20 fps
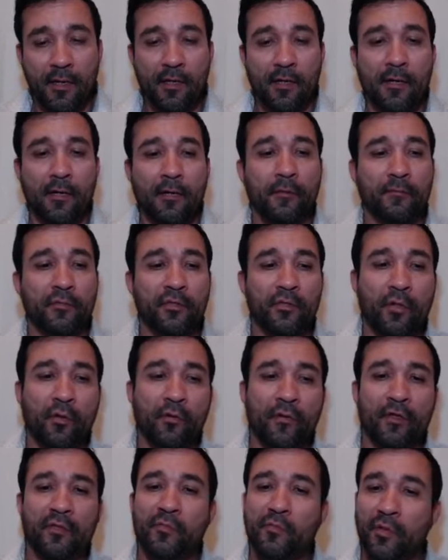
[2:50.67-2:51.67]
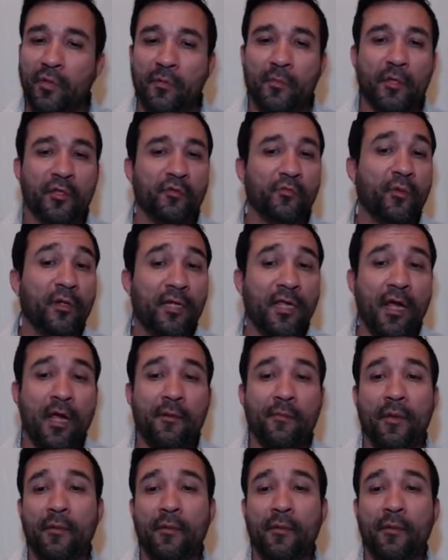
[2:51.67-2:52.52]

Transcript: Um, so that's pretty much recap.